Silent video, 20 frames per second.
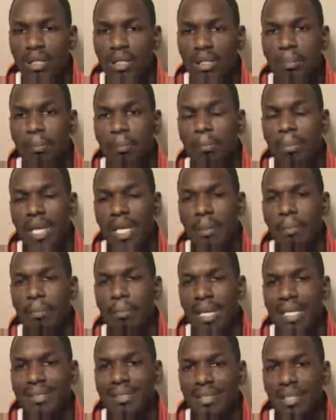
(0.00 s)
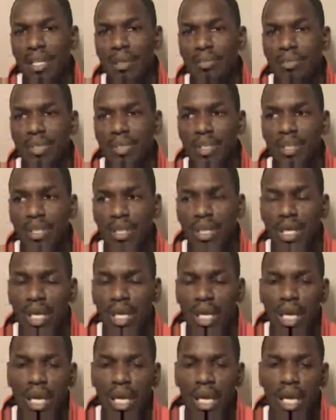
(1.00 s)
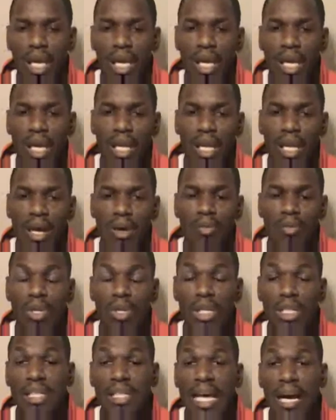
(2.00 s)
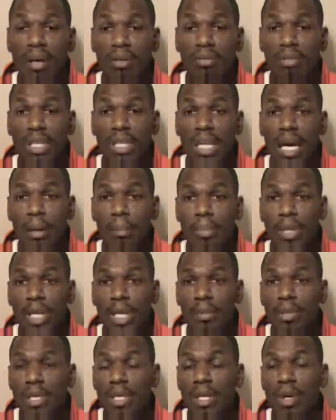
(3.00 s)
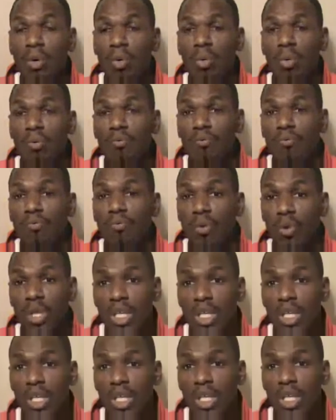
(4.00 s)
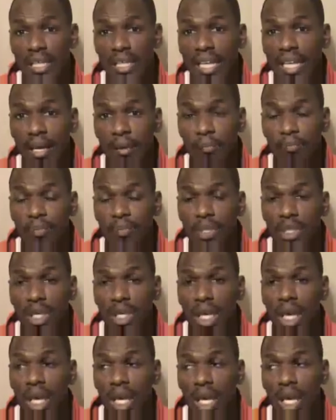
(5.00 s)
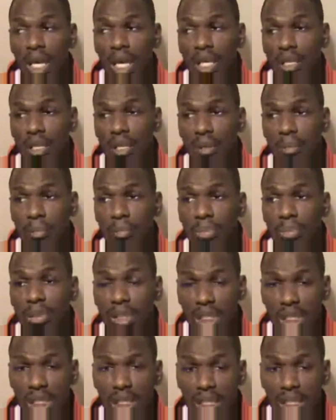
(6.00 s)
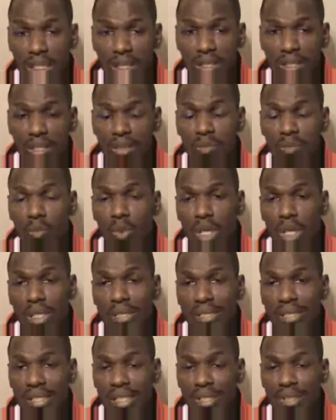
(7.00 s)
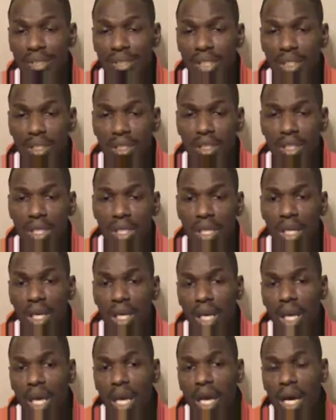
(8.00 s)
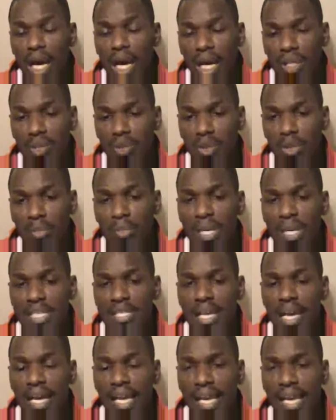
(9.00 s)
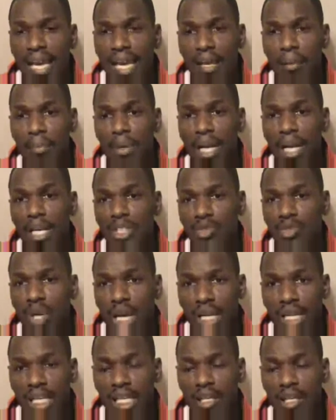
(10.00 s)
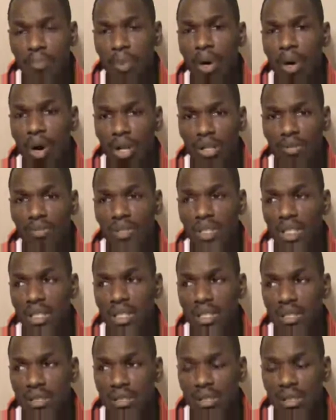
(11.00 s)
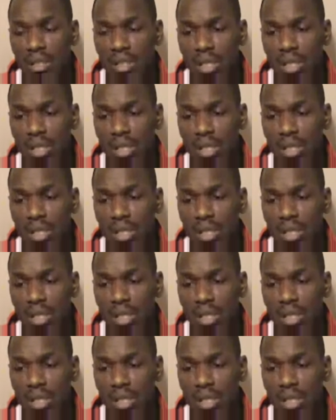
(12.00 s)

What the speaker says: is a big subject, and I really doubt that I'll be able to go fully in depth and complete this in one series. I'll do the best I can, but I try to keep all of these